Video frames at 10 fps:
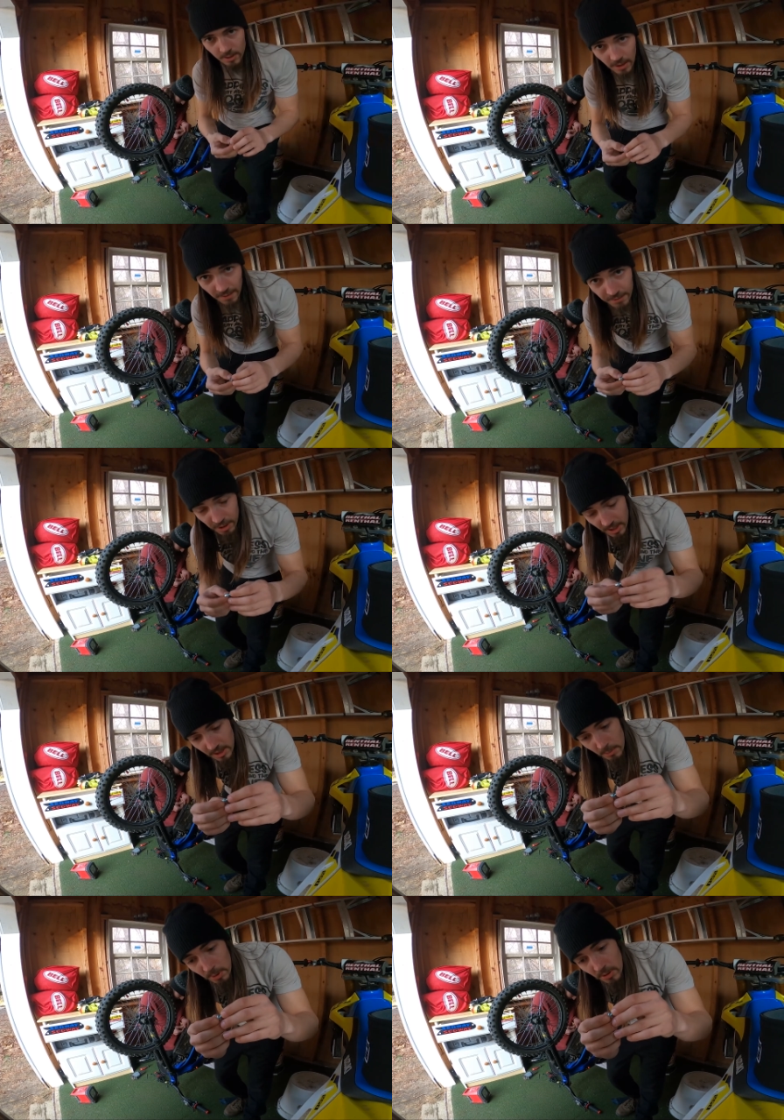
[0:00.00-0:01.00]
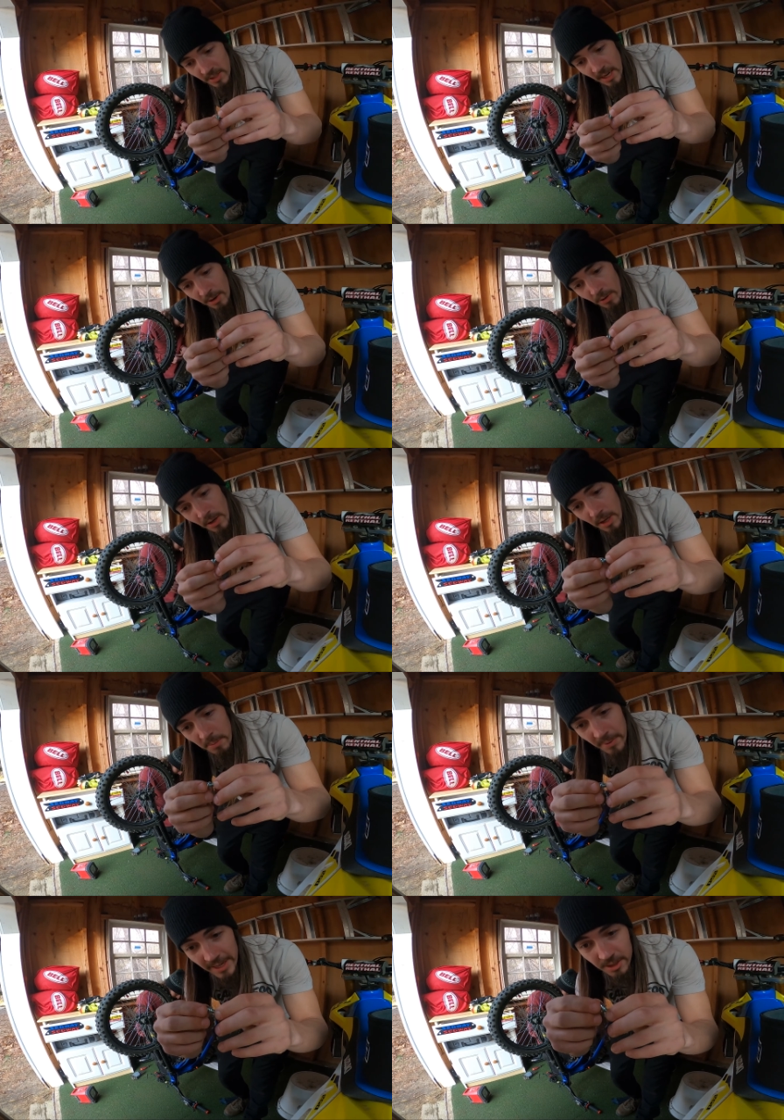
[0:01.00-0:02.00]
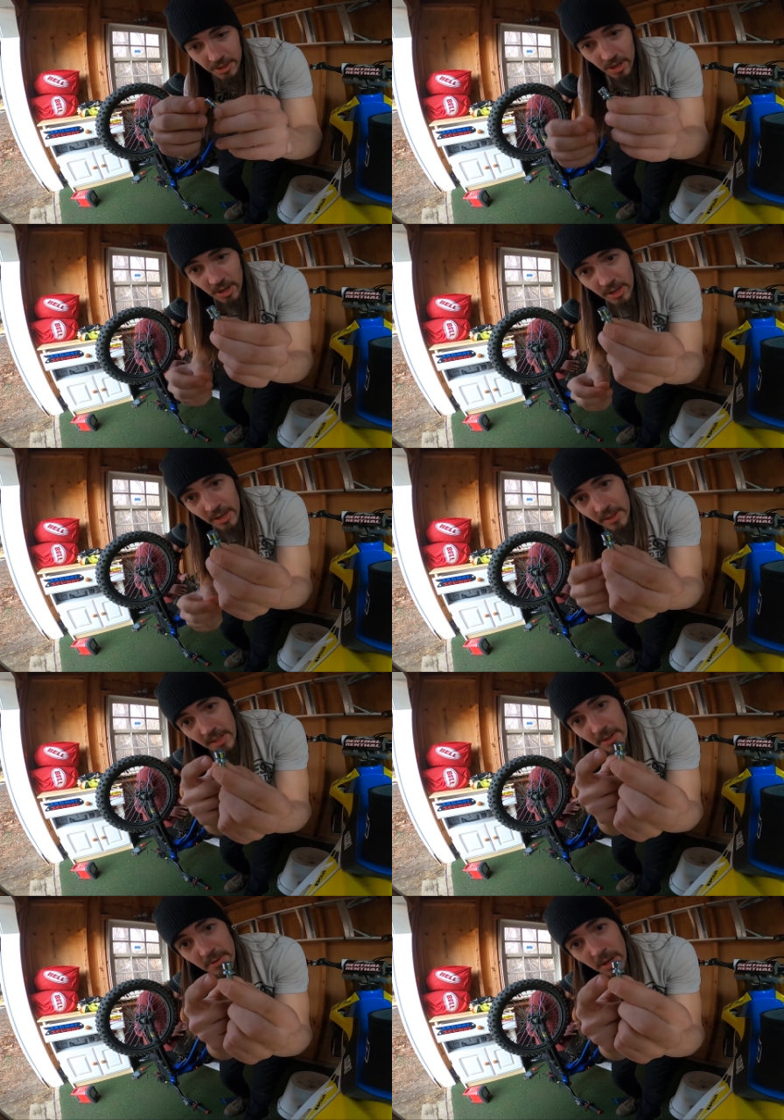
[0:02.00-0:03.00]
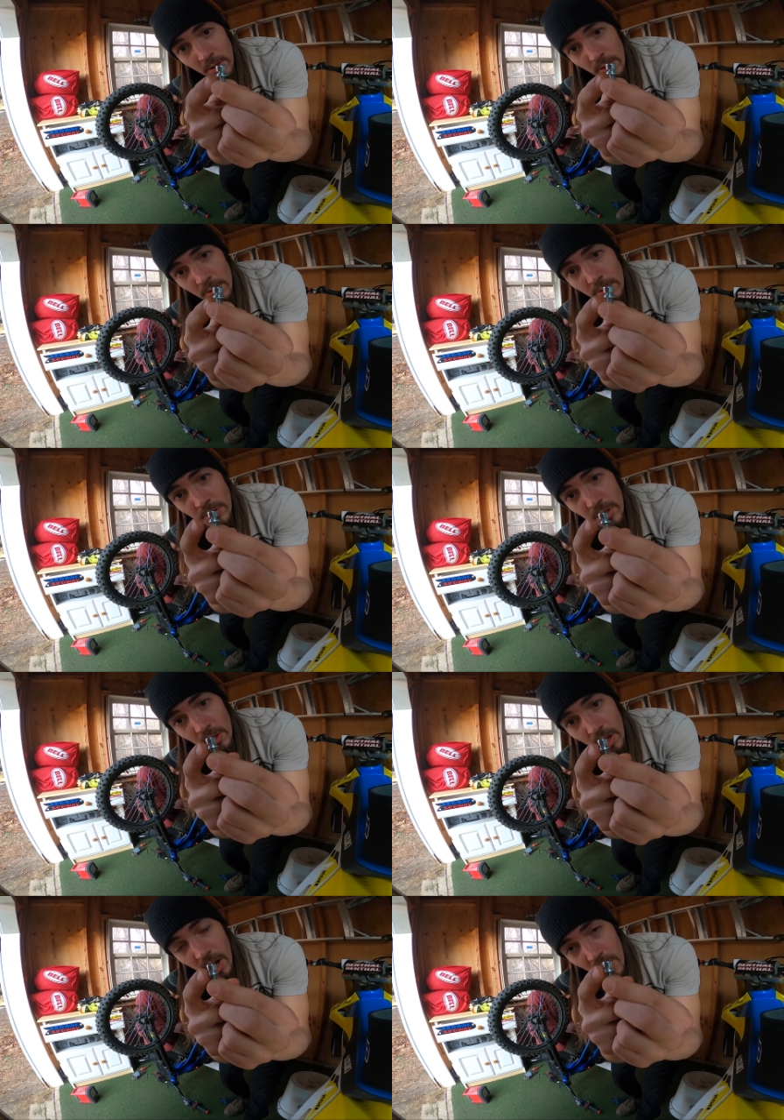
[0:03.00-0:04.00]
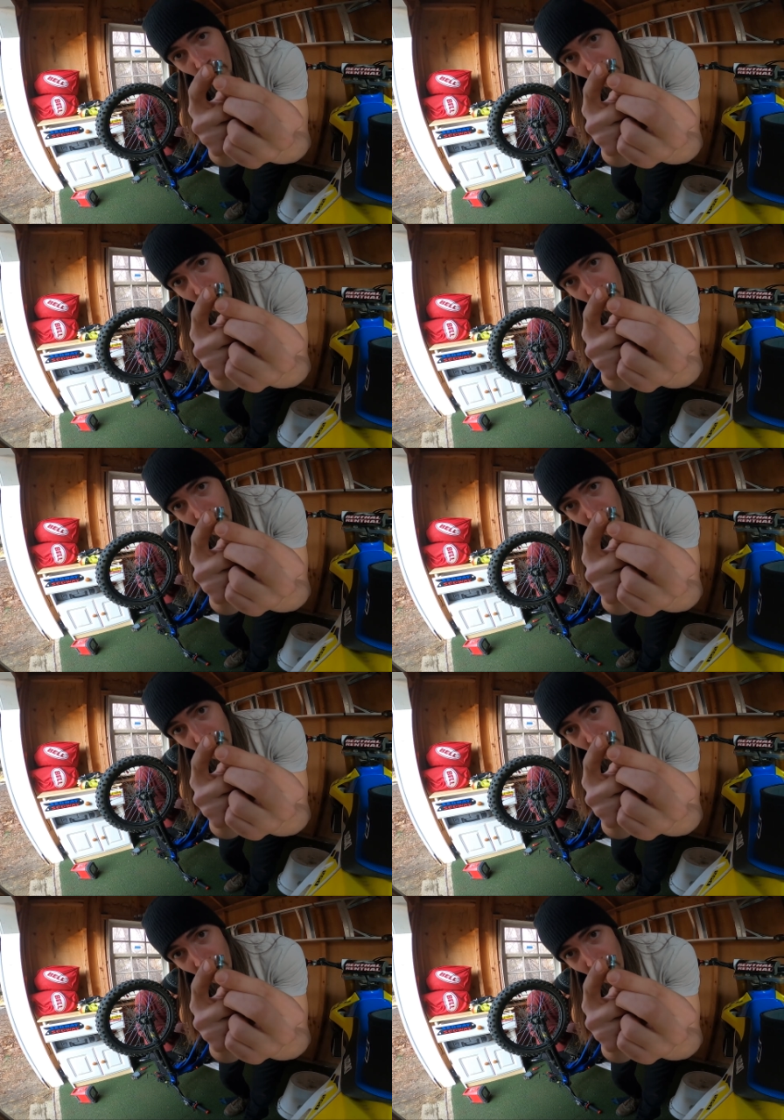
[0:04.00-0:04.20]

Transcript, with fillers: So after you get the bolts out, Make sure that you don't lose your lock